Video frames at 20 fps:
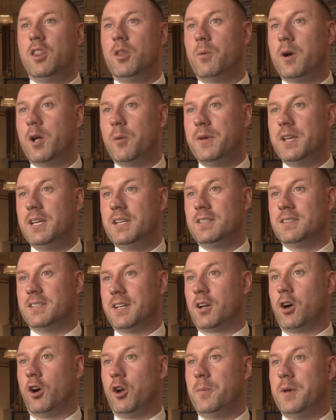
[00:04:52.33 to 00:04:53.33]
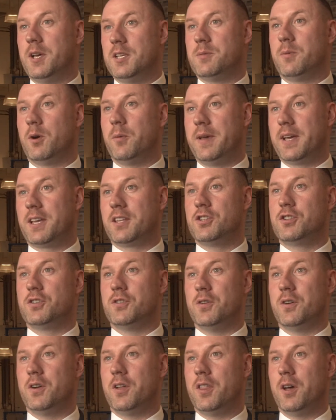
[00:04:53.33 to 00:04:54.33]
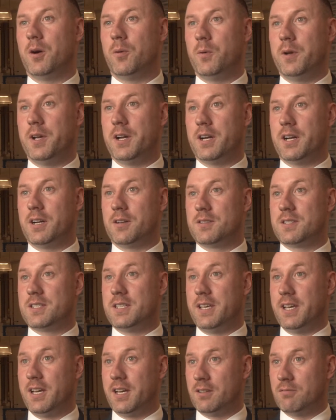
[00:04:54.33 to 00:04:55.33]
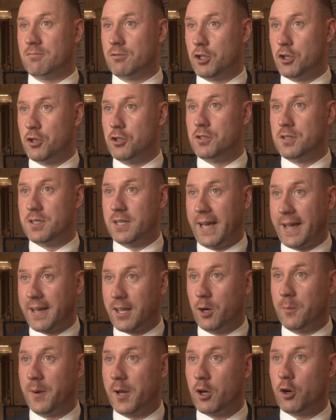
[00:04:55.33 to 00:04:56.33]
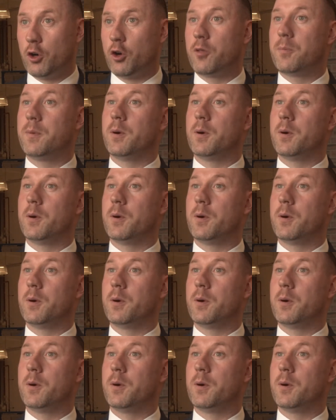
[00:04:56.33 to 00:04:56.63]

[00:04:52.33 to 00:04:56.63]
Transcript: The well-being economy is about making sure that we are seeing good economic growth,